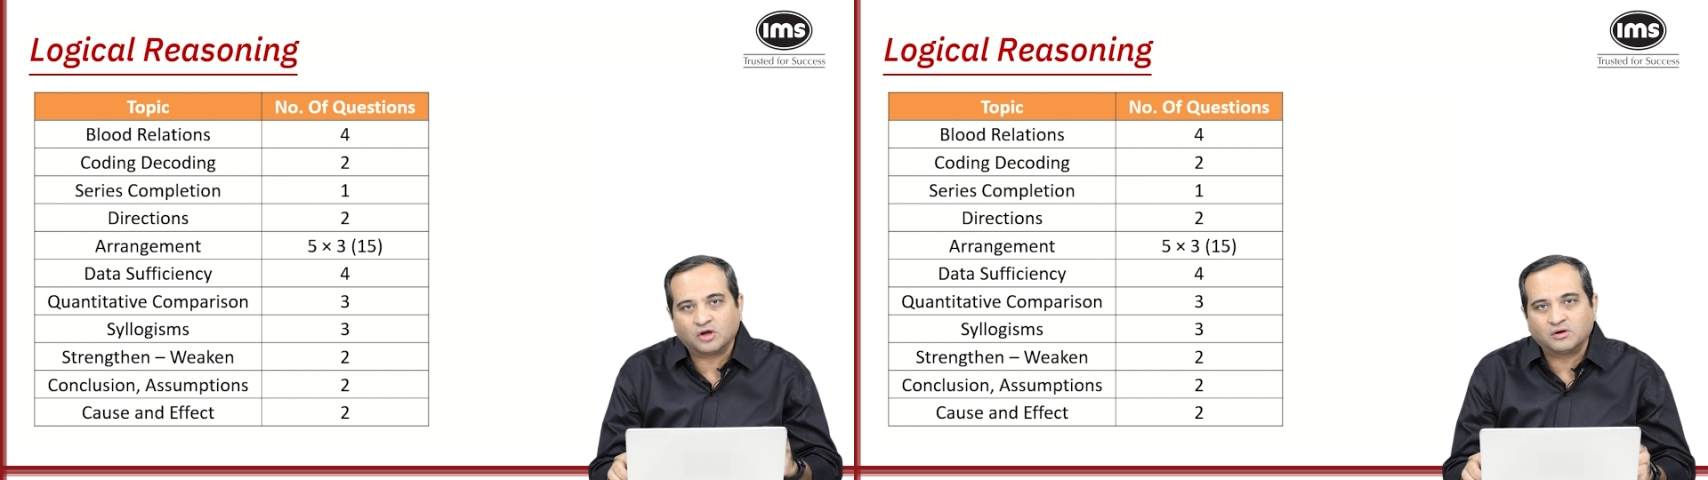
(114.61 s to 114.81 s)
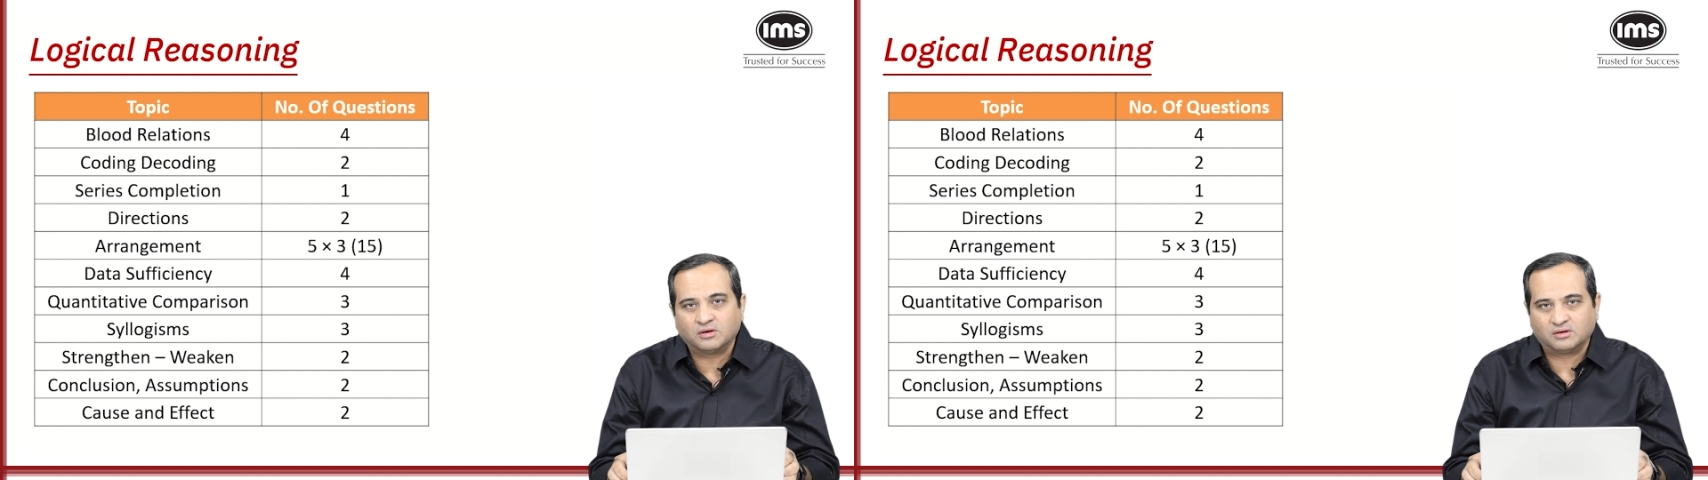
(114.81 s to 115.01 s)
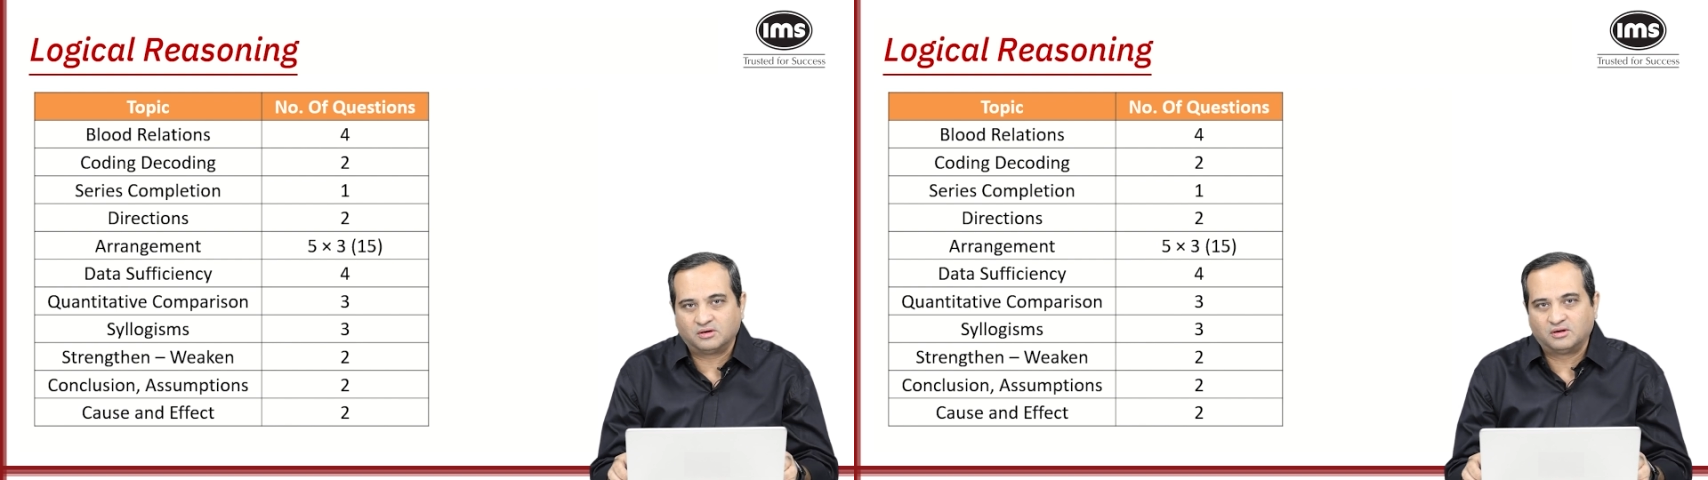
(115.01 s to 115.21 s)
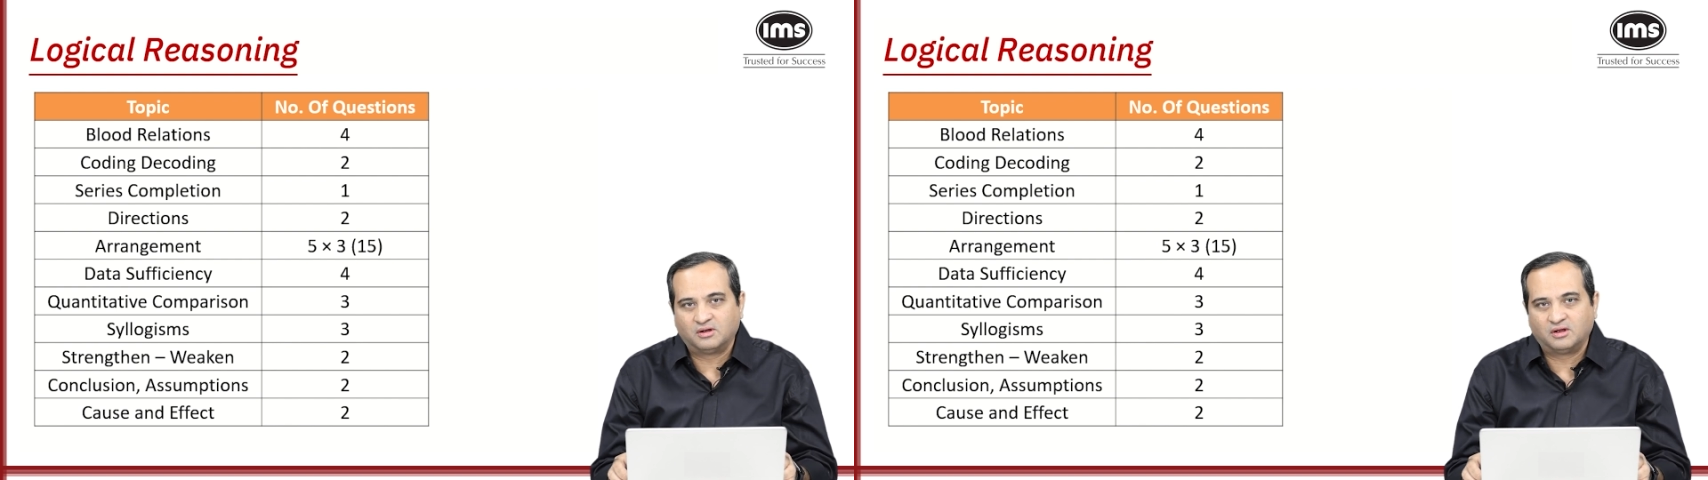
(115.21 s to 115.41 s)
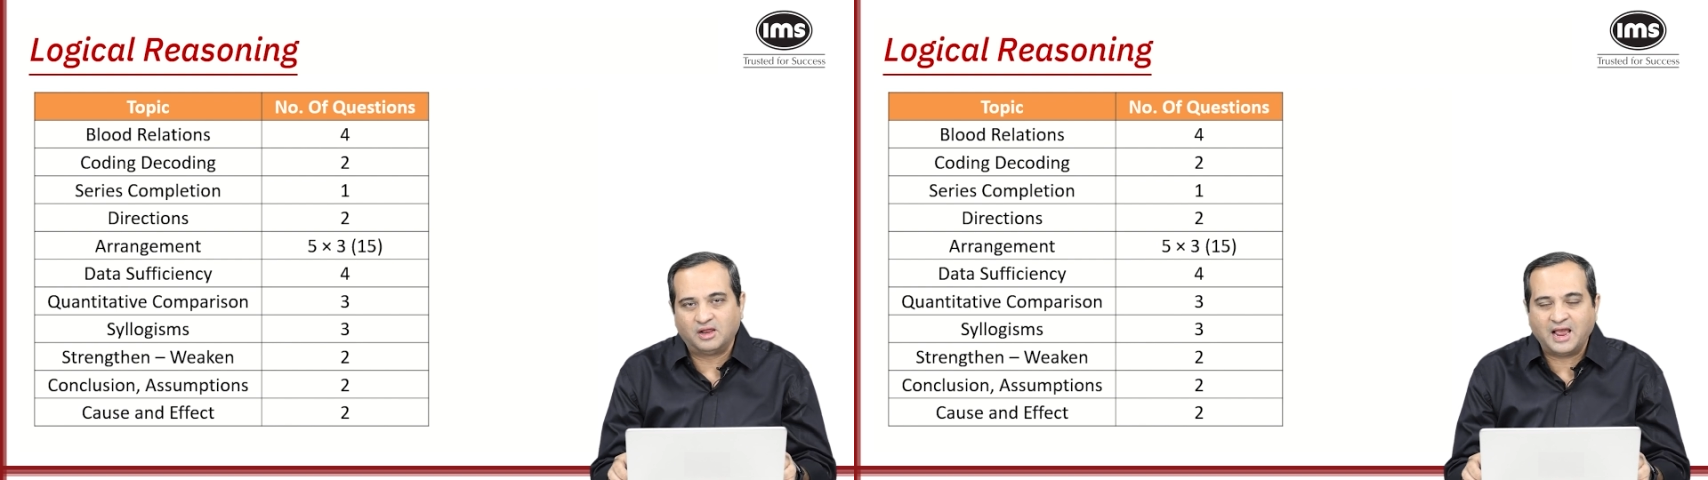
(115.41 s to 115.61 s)
on
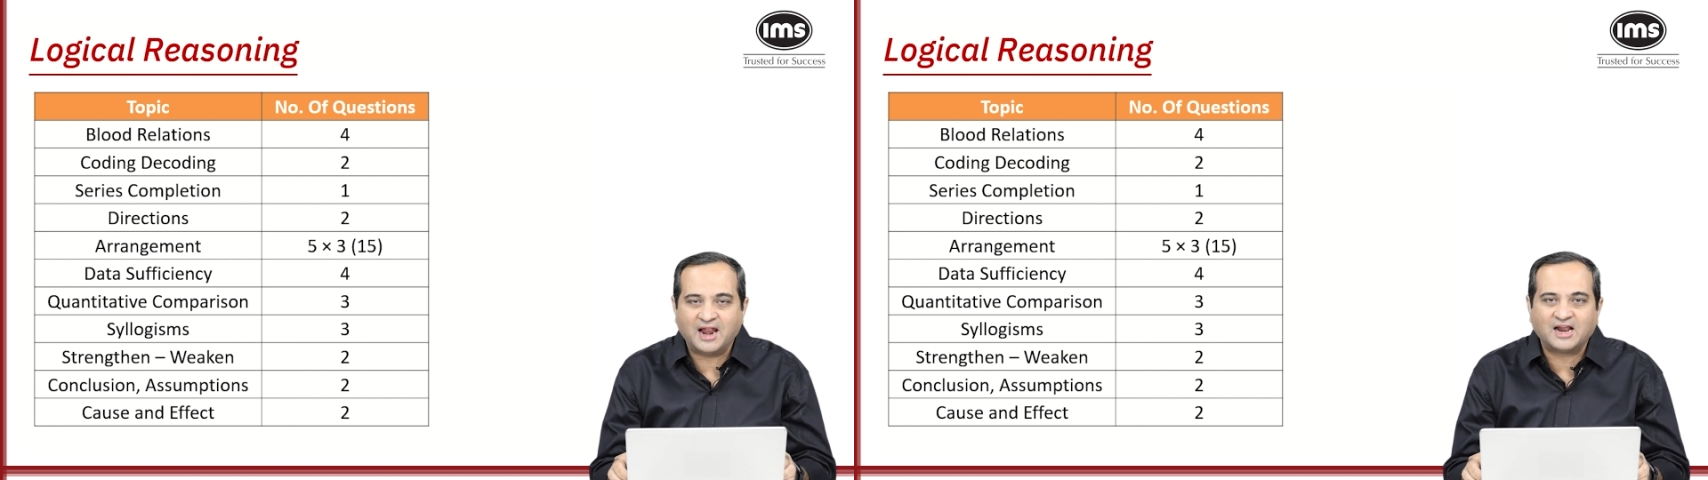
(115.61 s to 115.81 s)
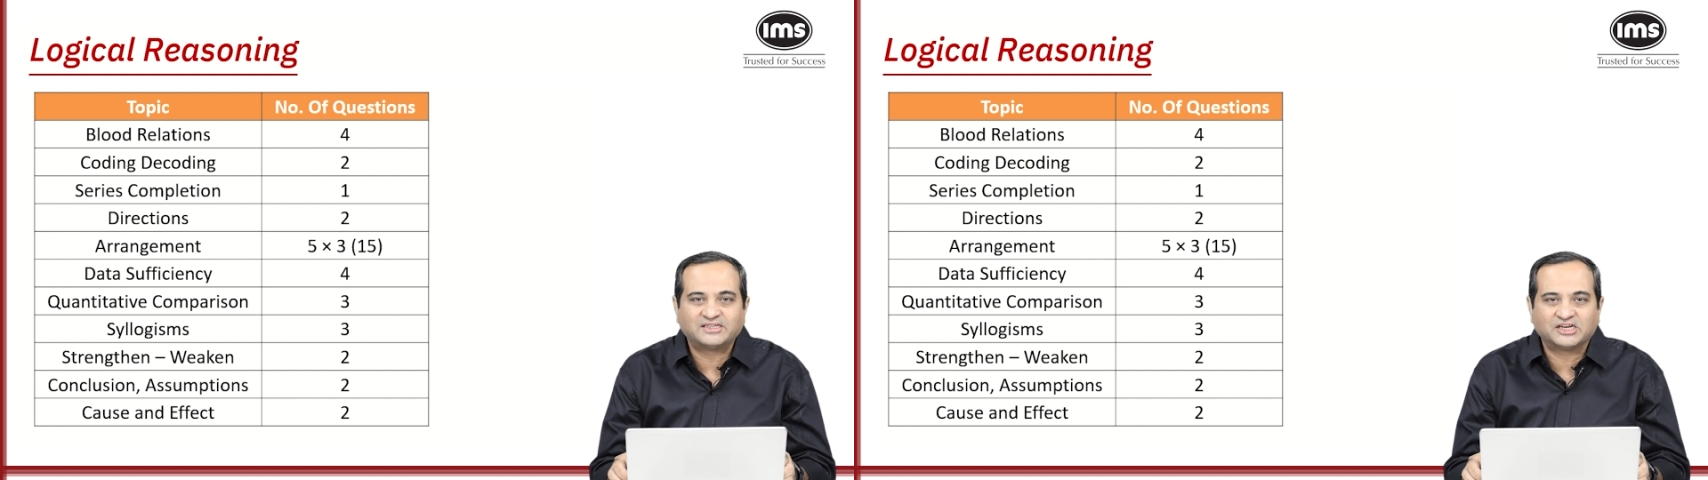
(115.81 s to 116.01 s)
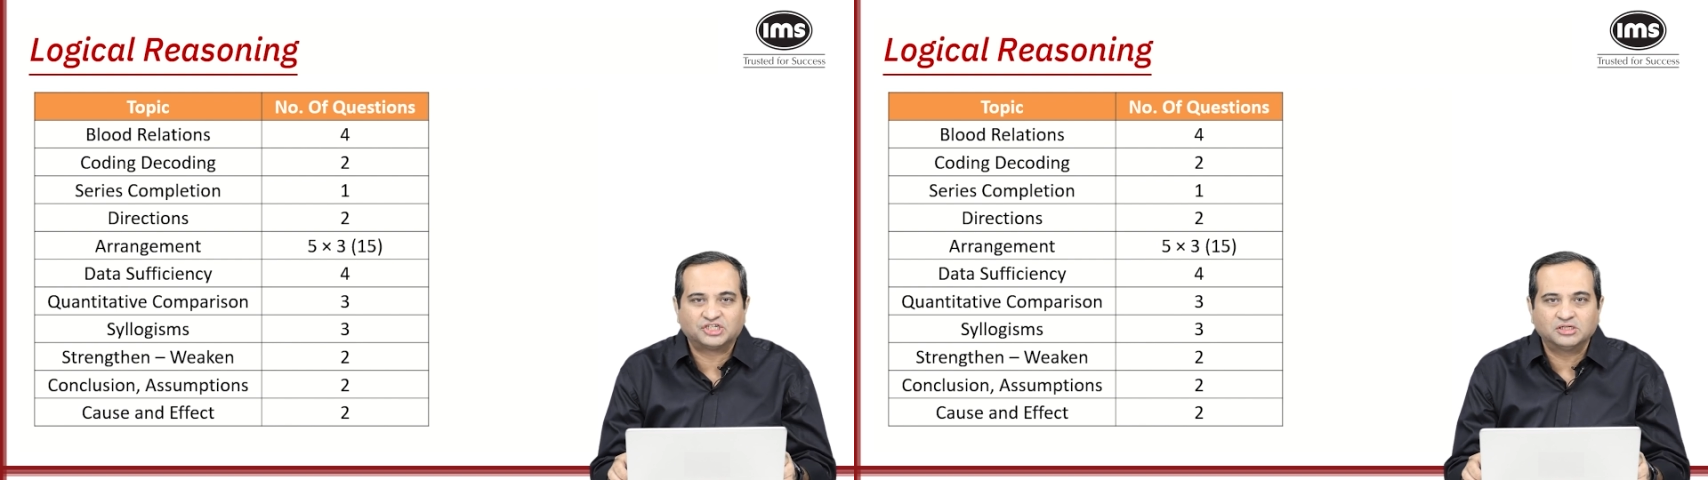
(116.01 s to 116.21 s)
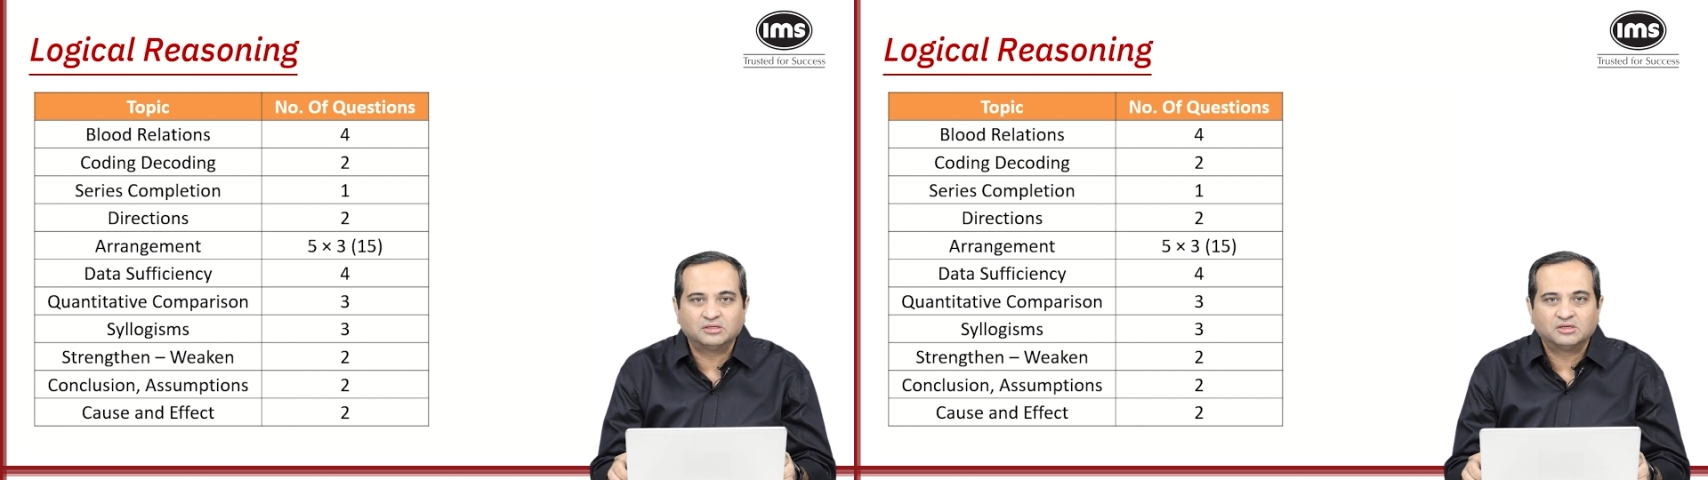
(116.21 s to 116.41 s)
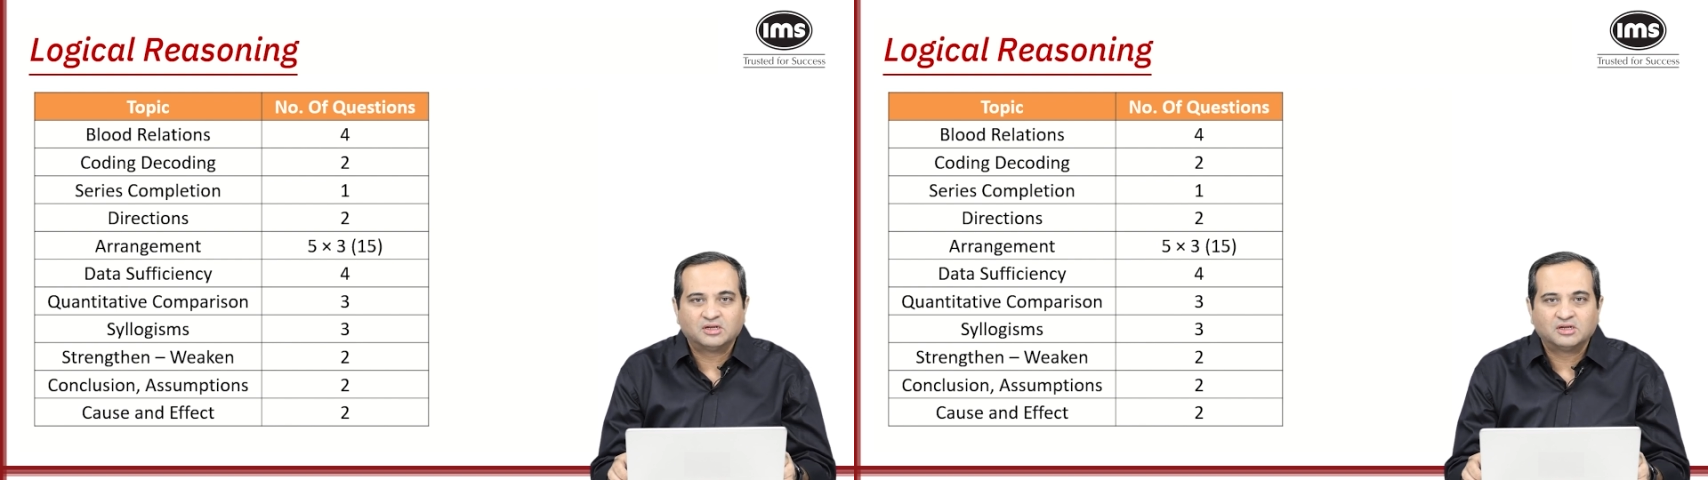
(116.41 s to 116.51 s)
LR section.